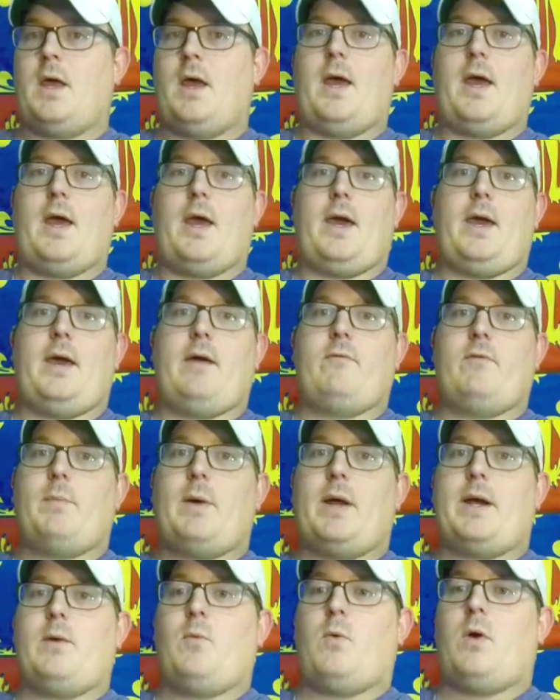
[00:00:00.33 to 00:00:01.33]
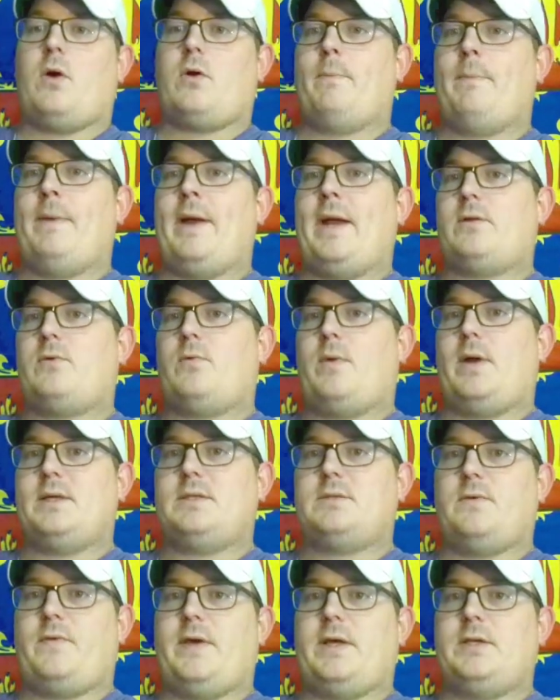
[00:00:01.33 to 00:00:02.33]
Hey everybody, welcome back to
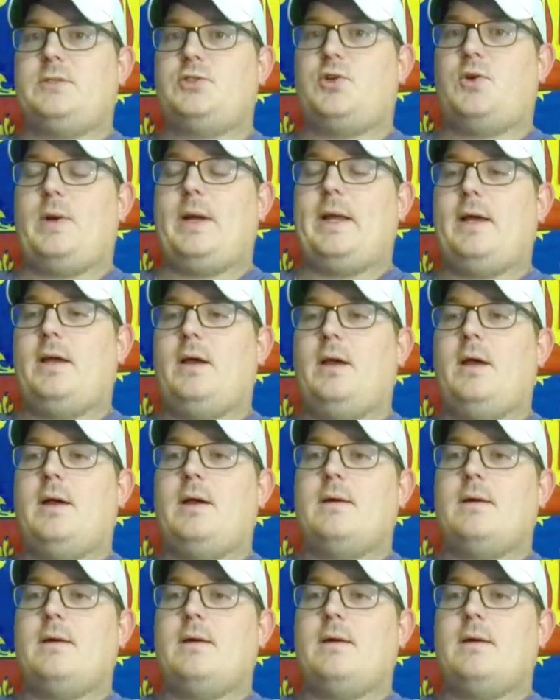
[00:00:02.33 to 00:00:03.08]
Rayce of History.